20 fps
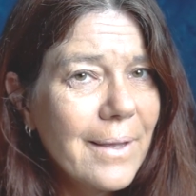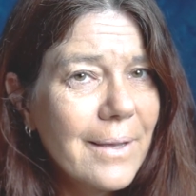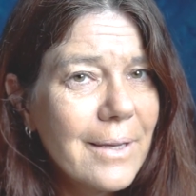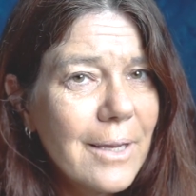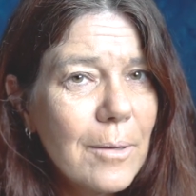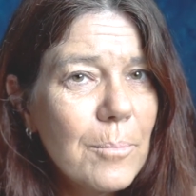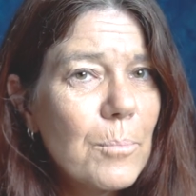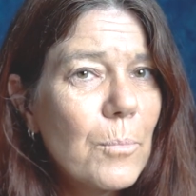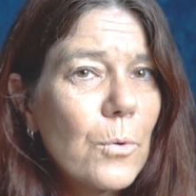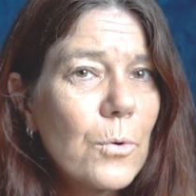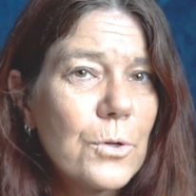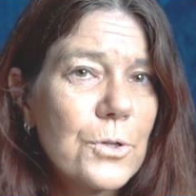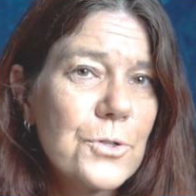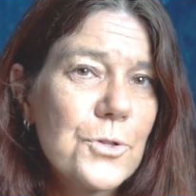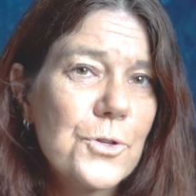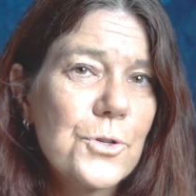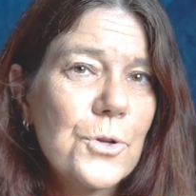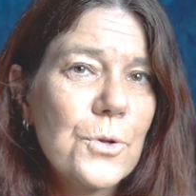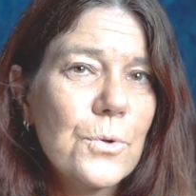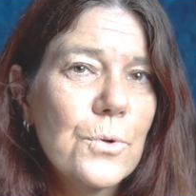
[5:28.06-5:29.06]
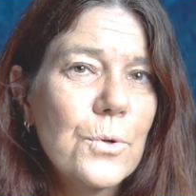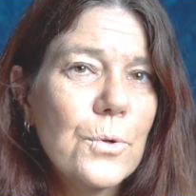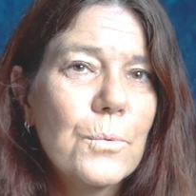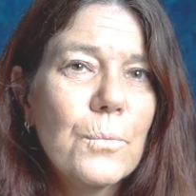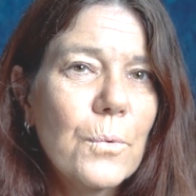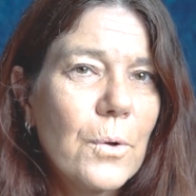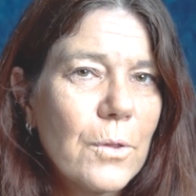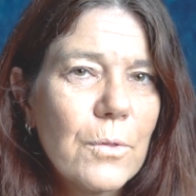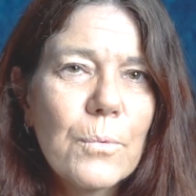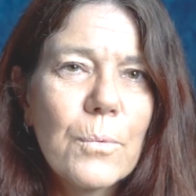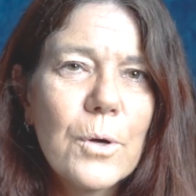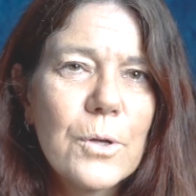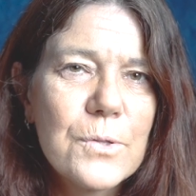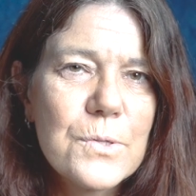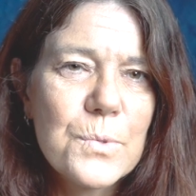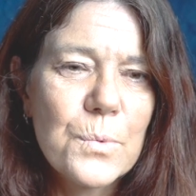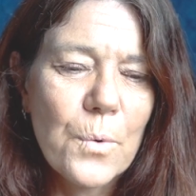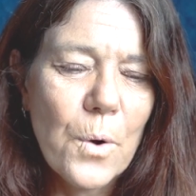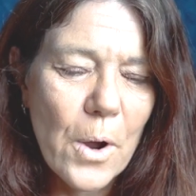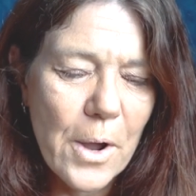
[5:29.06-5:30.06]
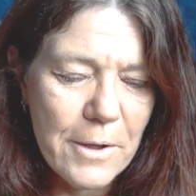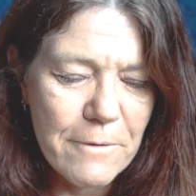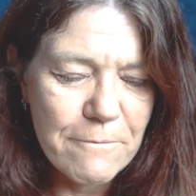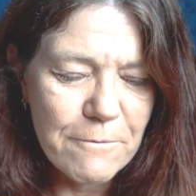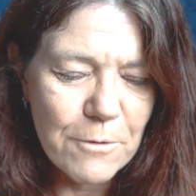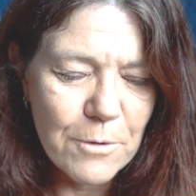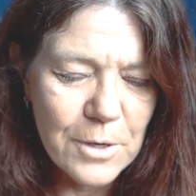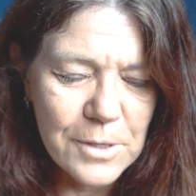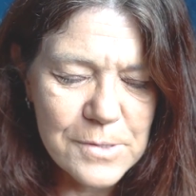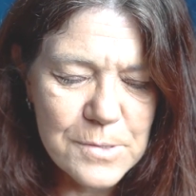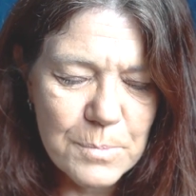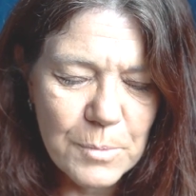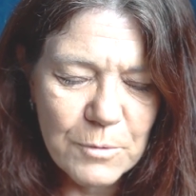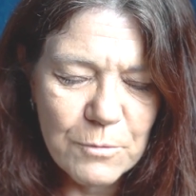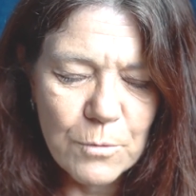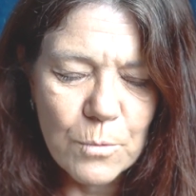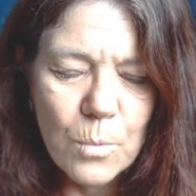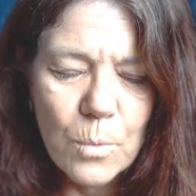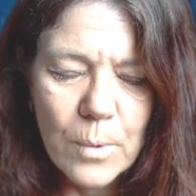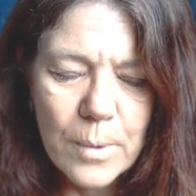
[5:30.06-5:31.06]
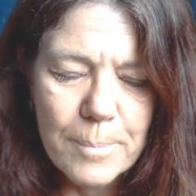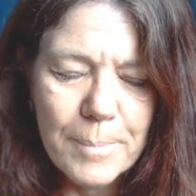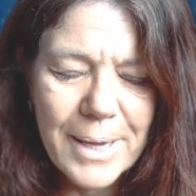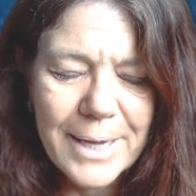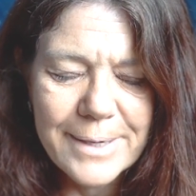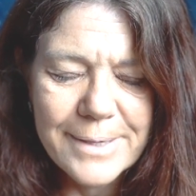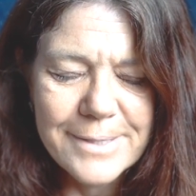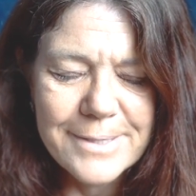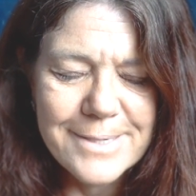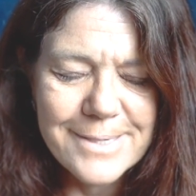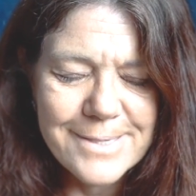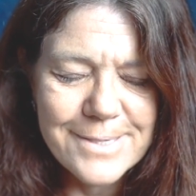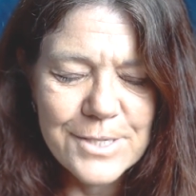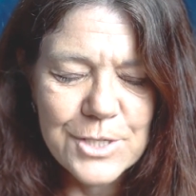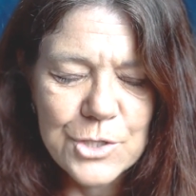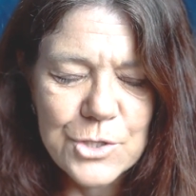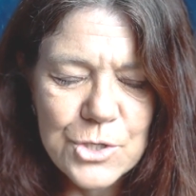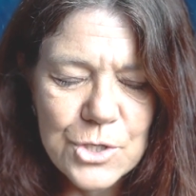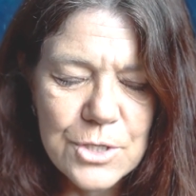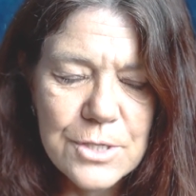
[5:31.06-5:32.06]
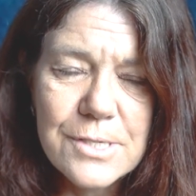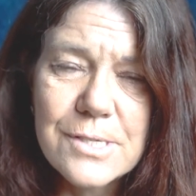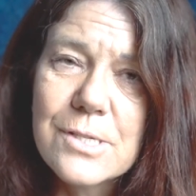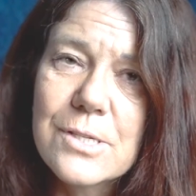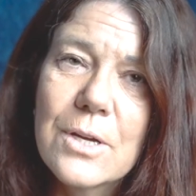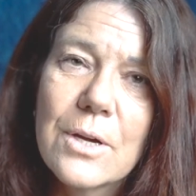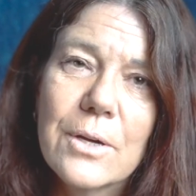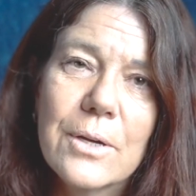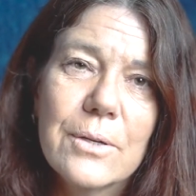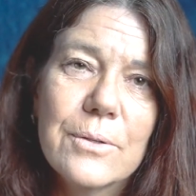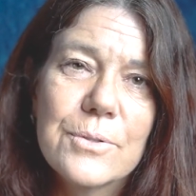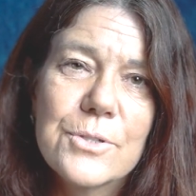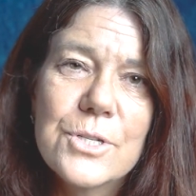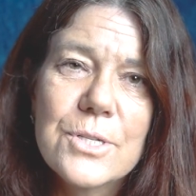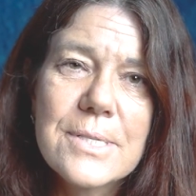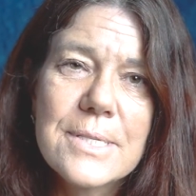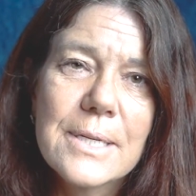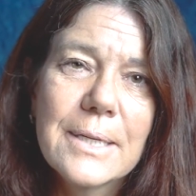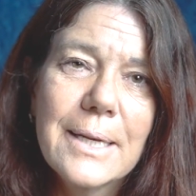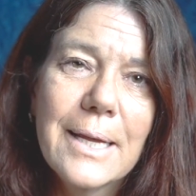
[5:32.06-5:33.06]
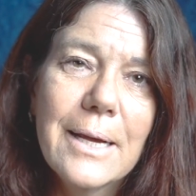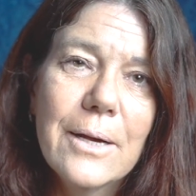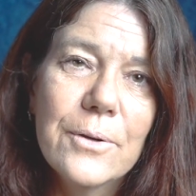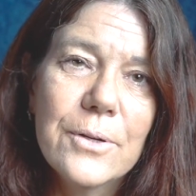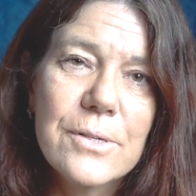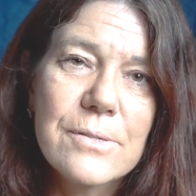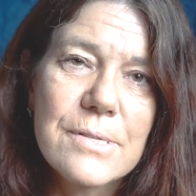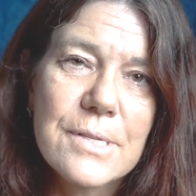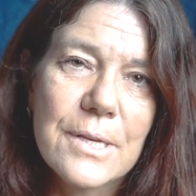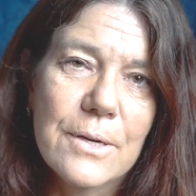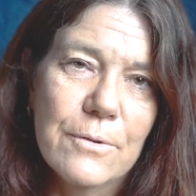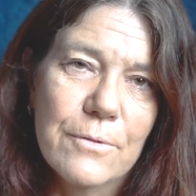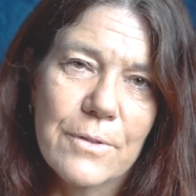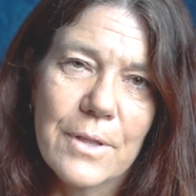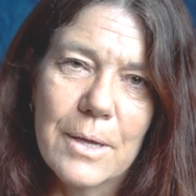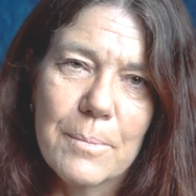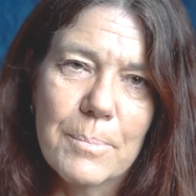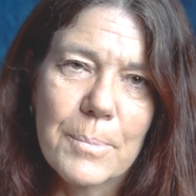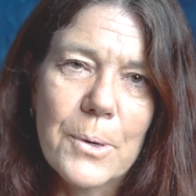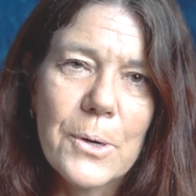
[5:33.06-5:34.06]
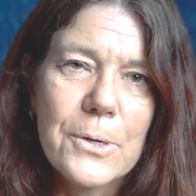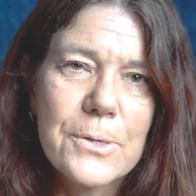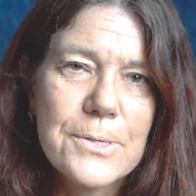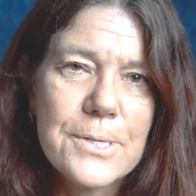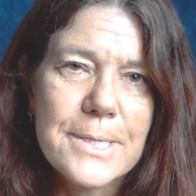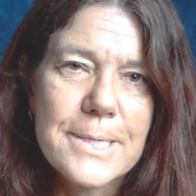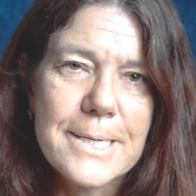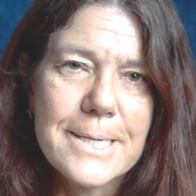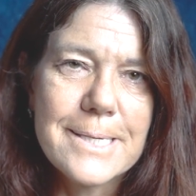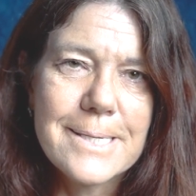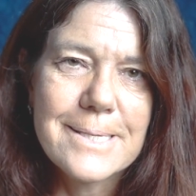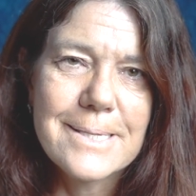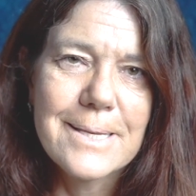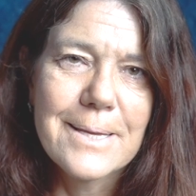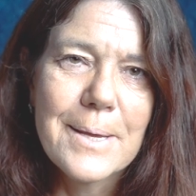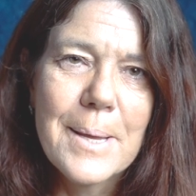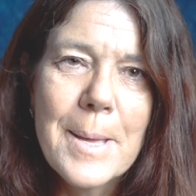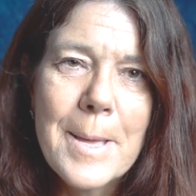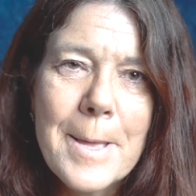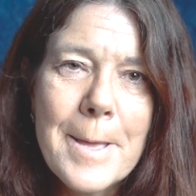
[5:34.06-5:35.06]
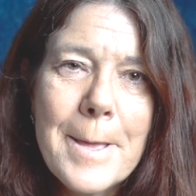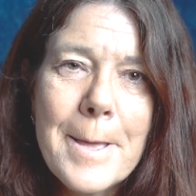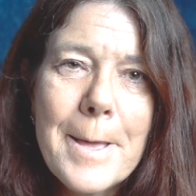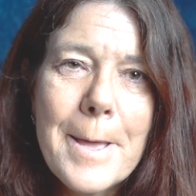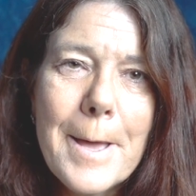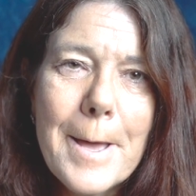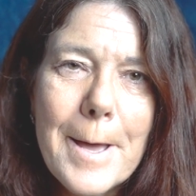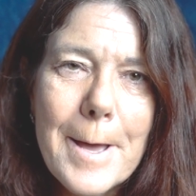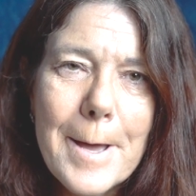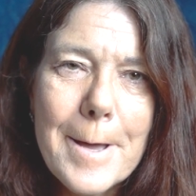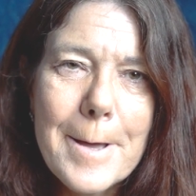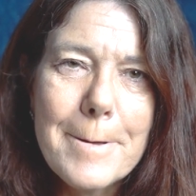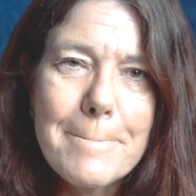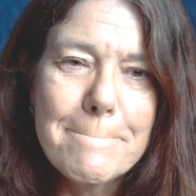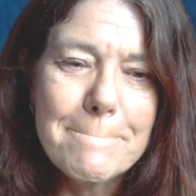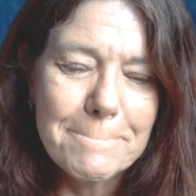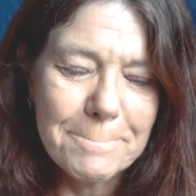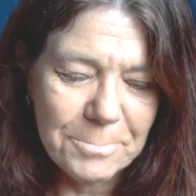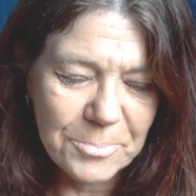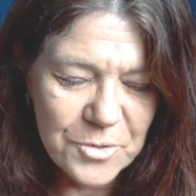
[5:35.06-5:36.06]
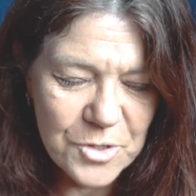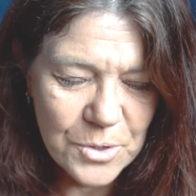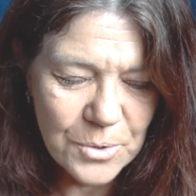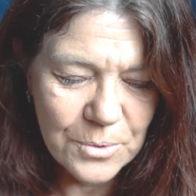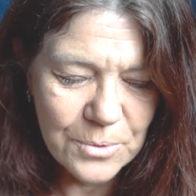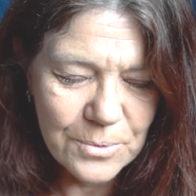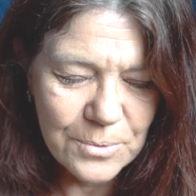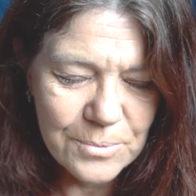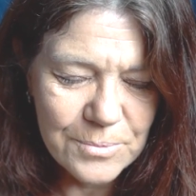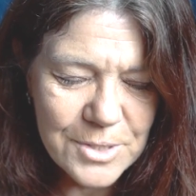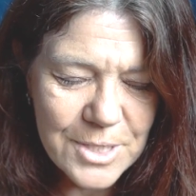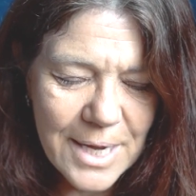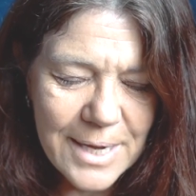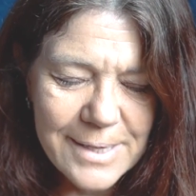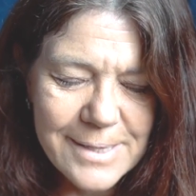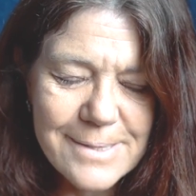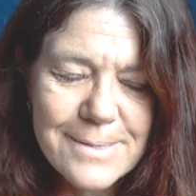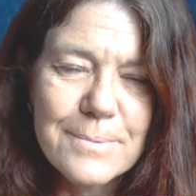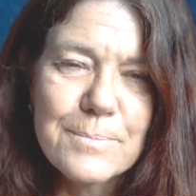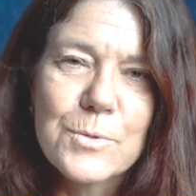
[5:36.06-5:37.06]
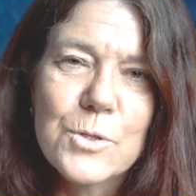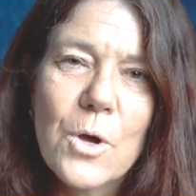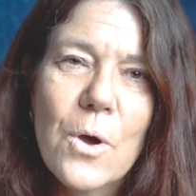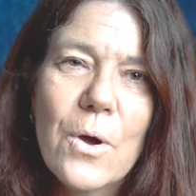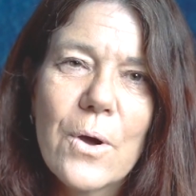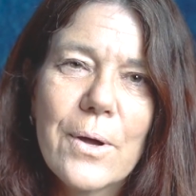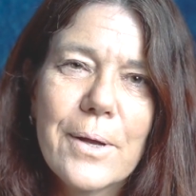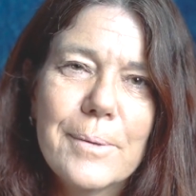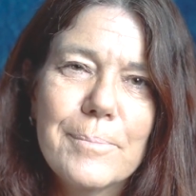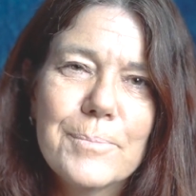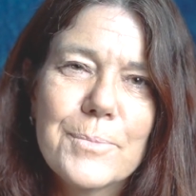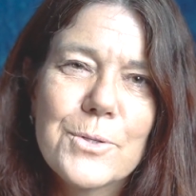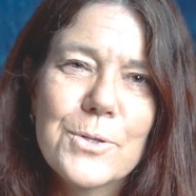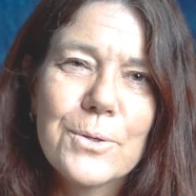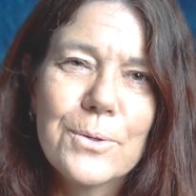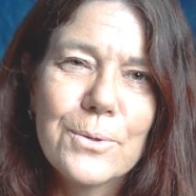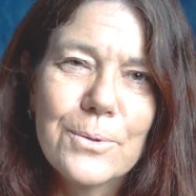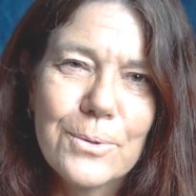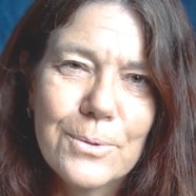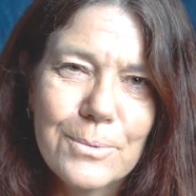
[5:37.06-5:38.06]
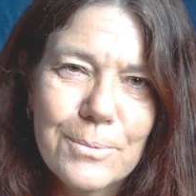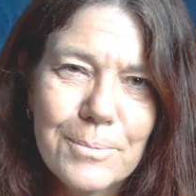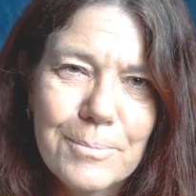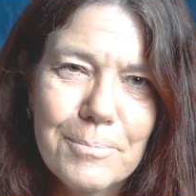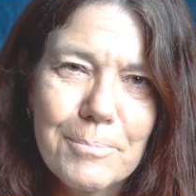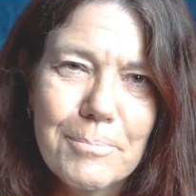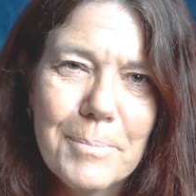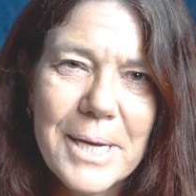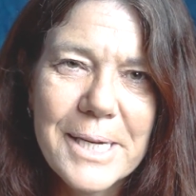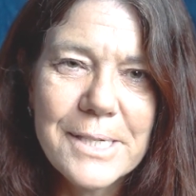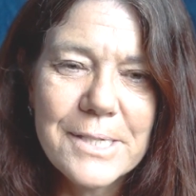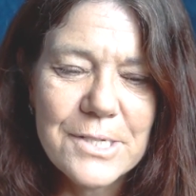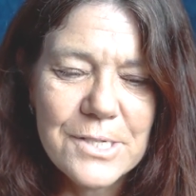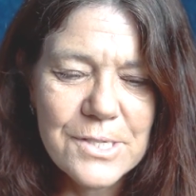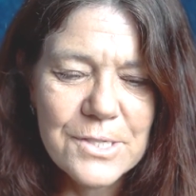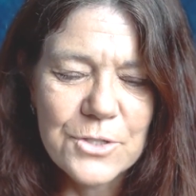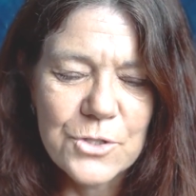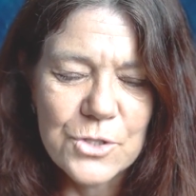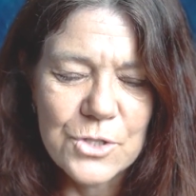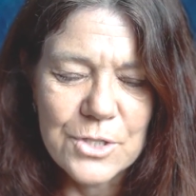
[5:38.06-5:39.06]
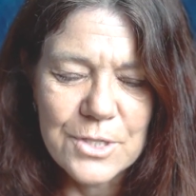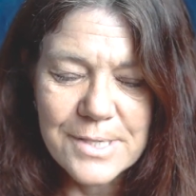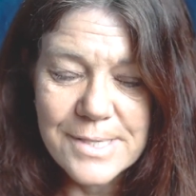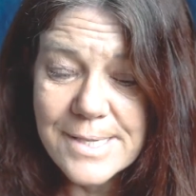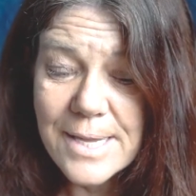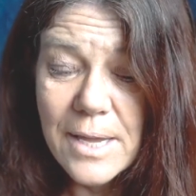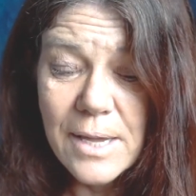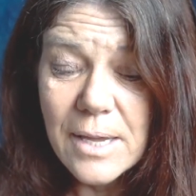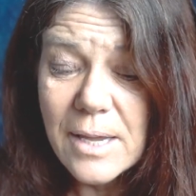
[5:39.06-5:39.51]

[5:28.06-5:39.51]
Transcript: get more in tune with what's right for us before we make a decision. So just allow yourself that process to take some time to make decisions.